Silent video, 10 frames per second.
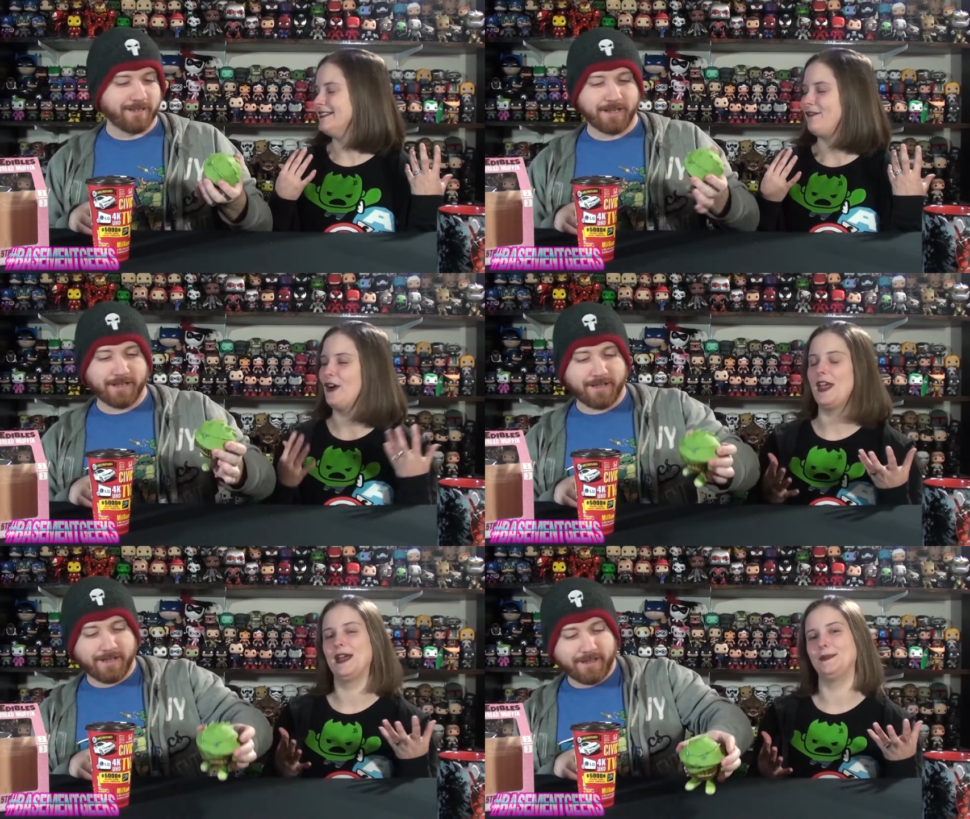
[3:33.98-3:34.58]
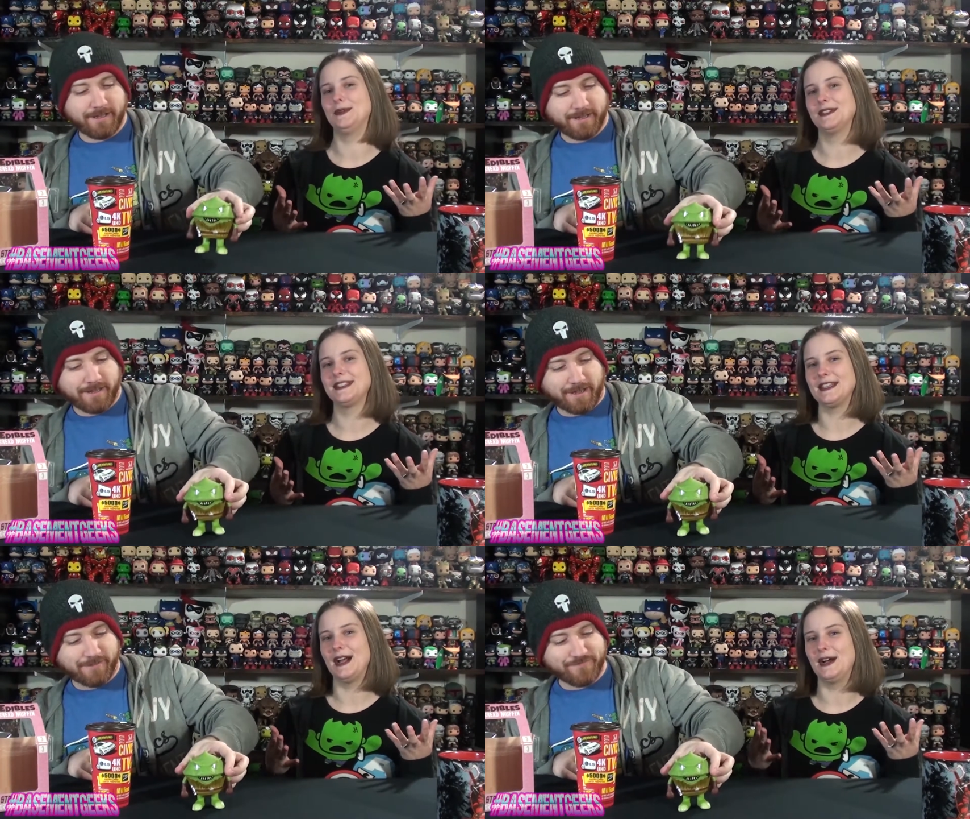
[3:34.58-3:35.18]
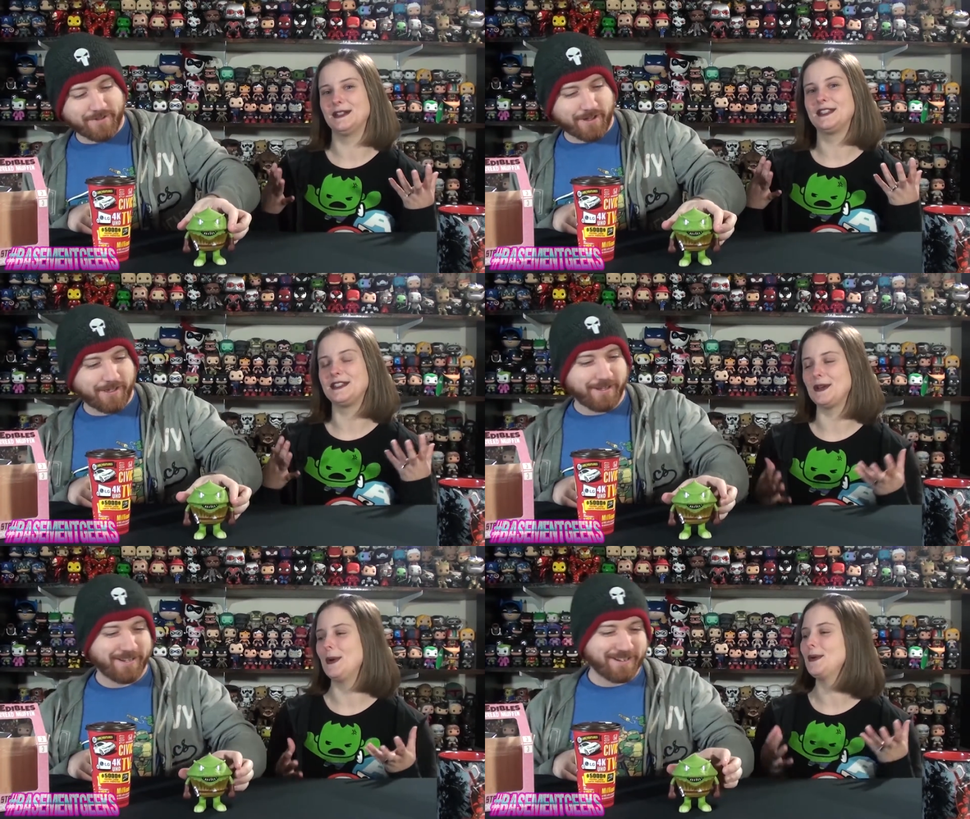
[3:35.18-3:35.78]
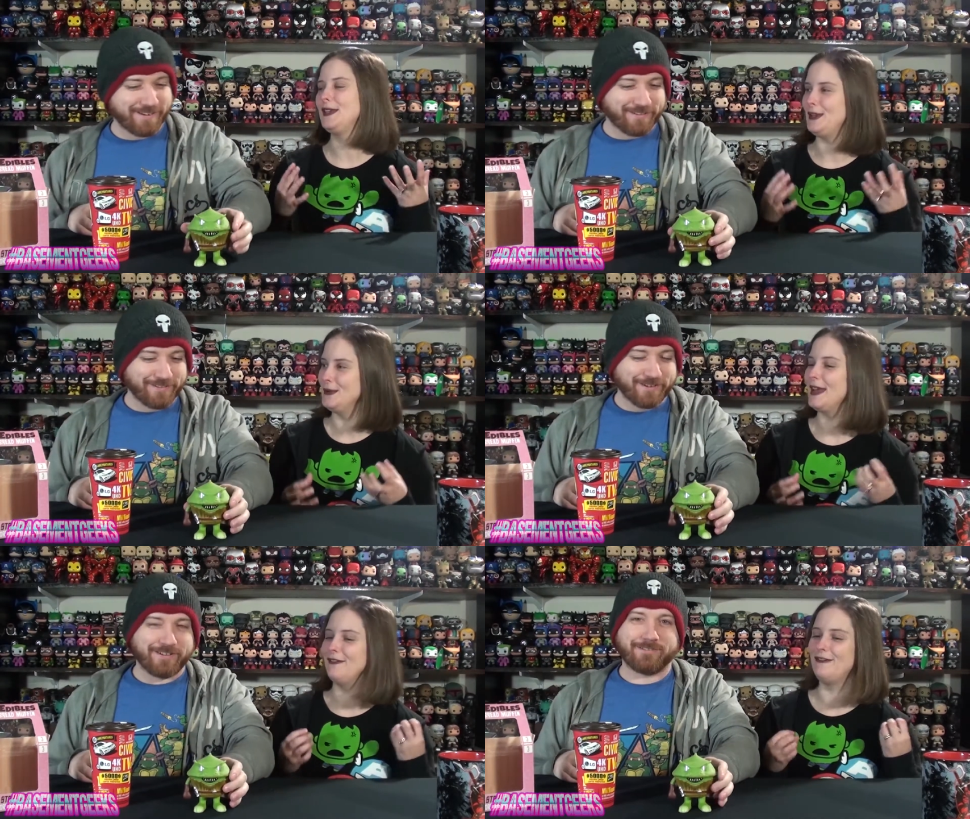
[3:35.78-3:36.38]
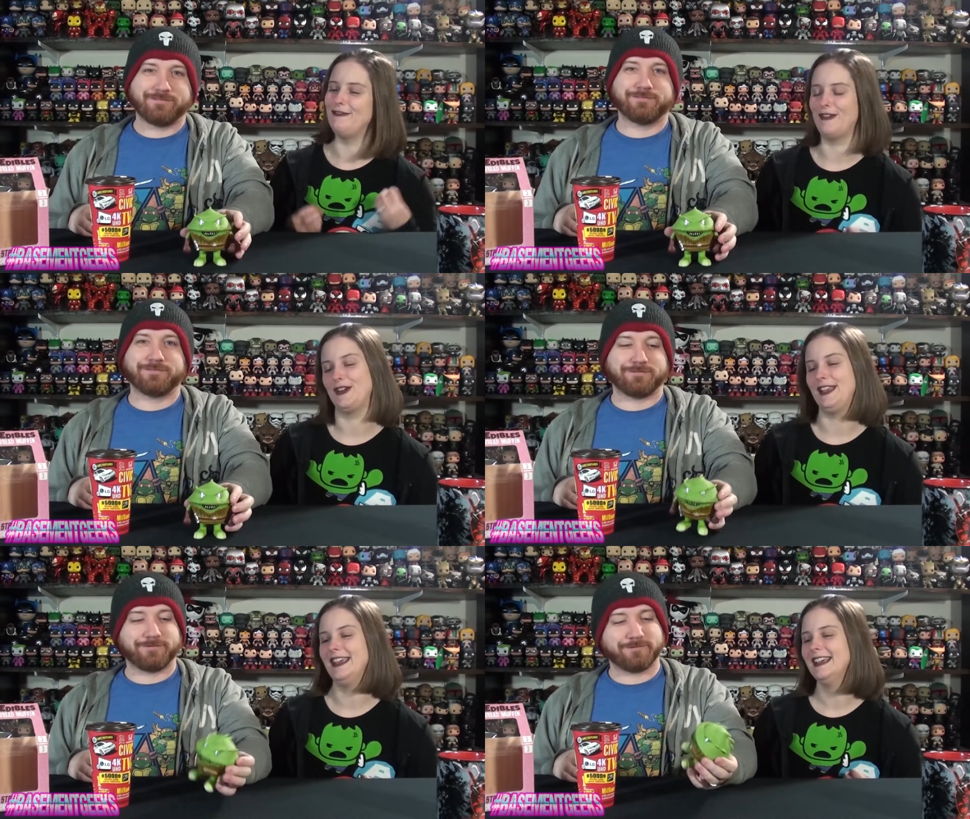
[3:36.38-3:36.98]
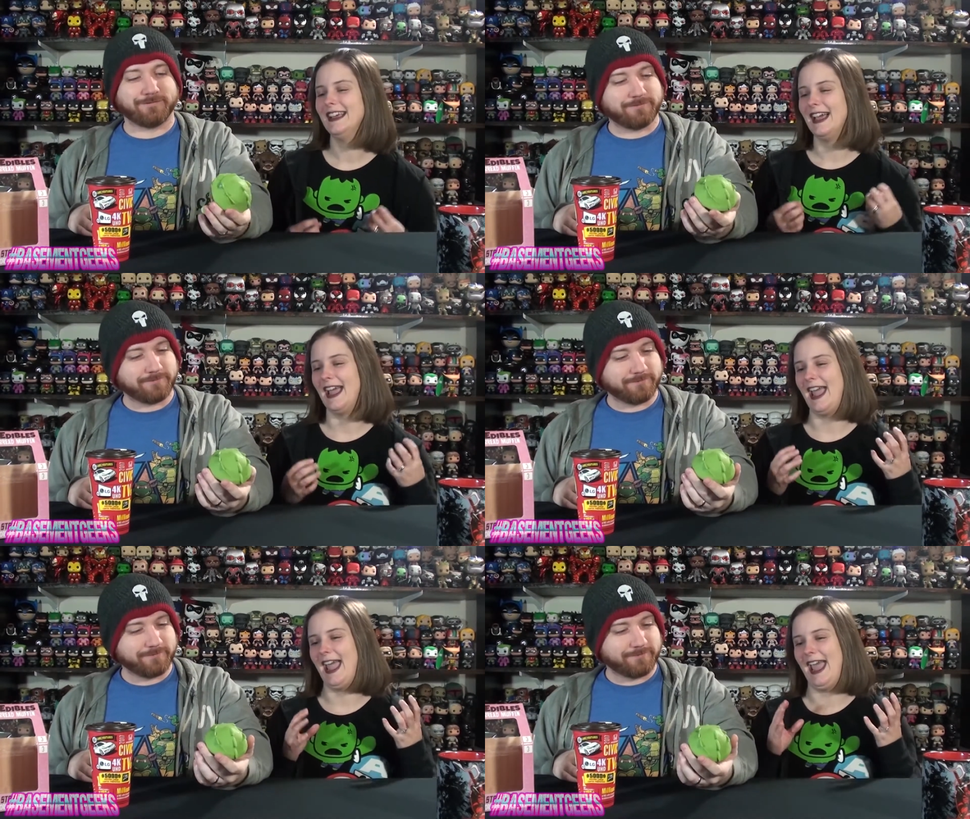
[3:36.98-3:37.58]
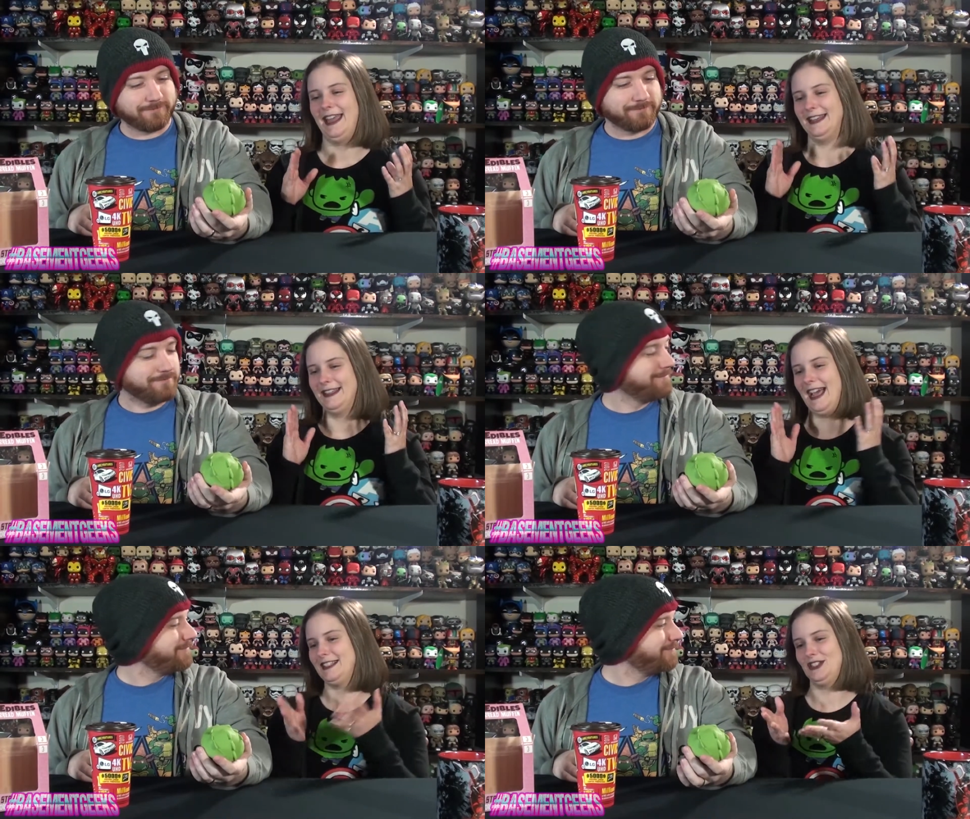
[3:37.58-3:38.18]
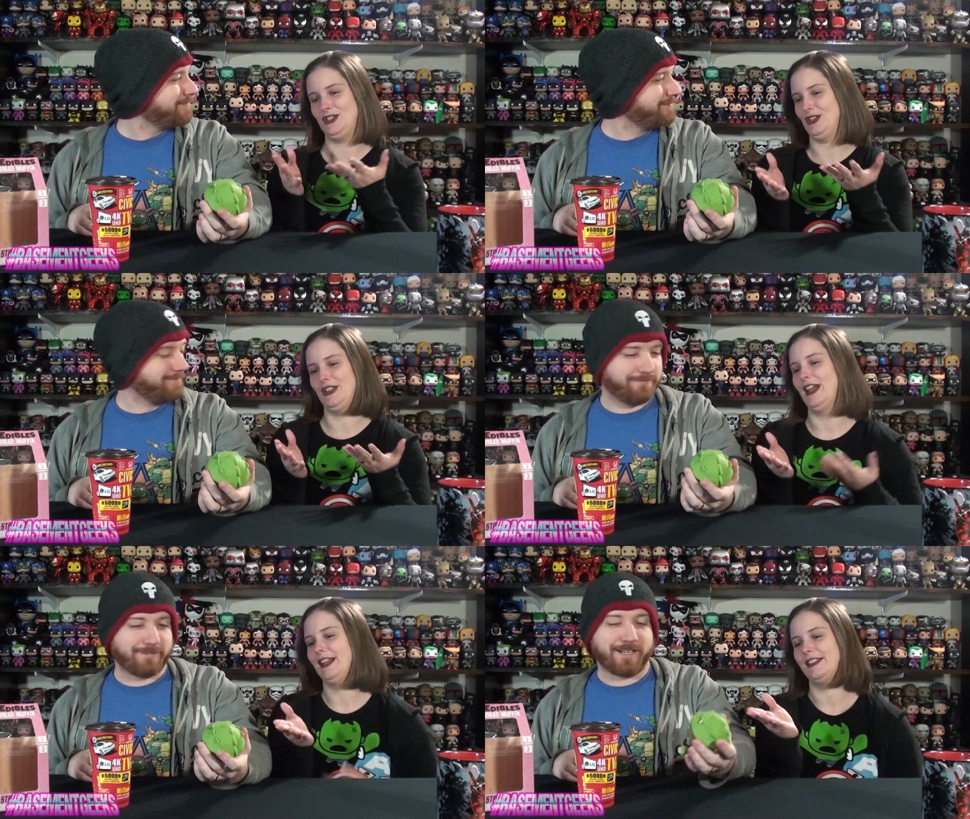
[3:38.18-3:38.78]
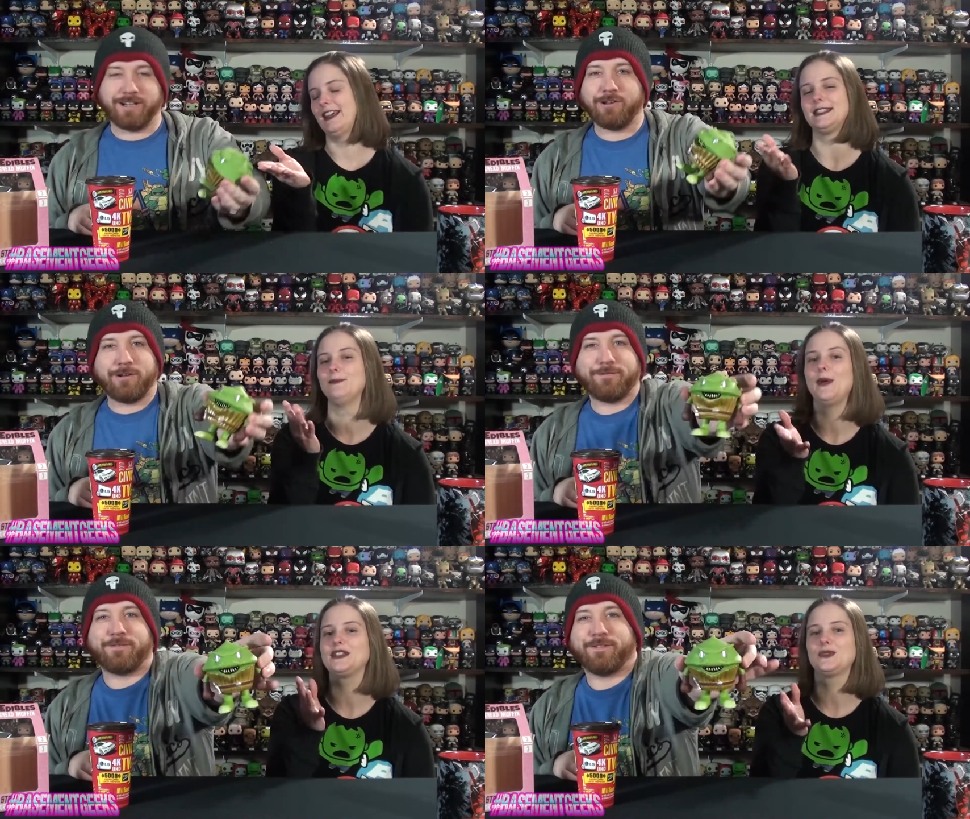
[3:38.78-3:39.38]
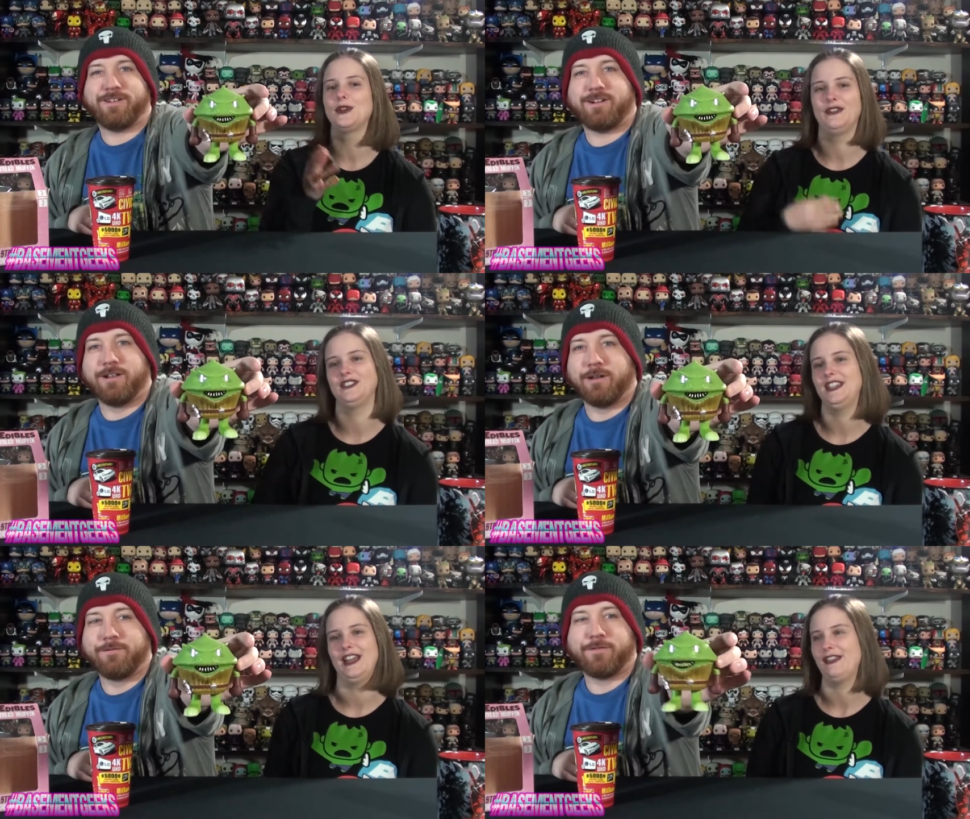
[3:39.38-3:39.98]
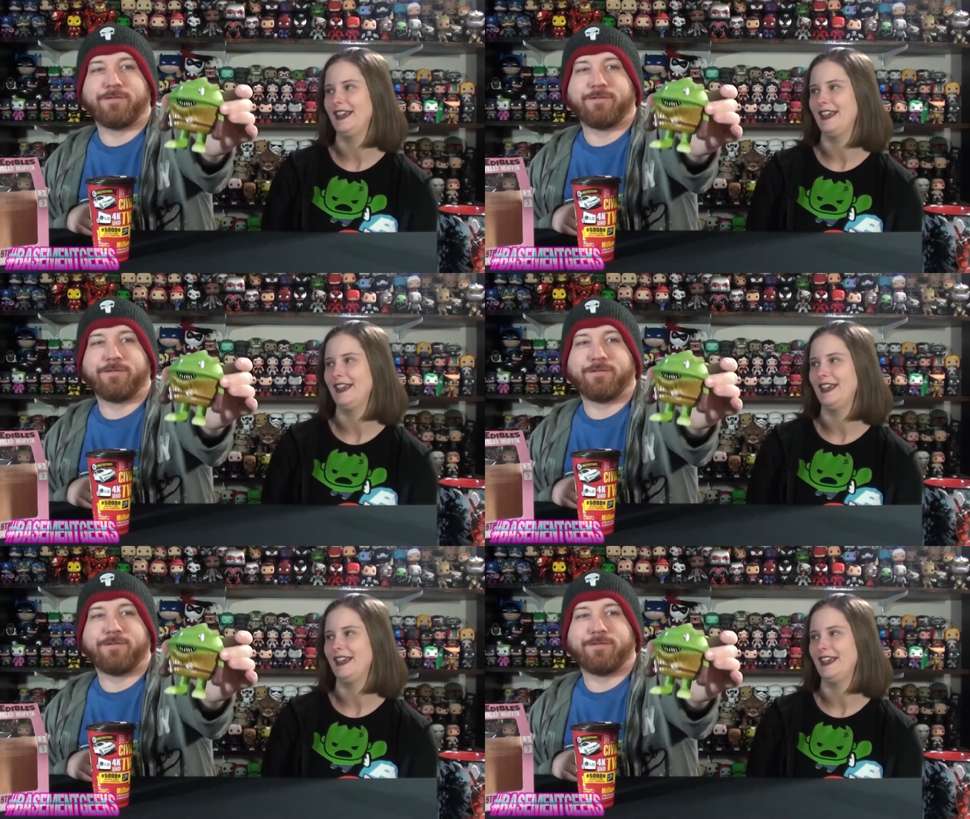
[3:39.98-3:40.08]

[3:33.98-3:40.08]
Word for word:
Speaker 1: Funedibles are yeah. so cute and funny. And that's just that like that's the best one I've I seen. I love the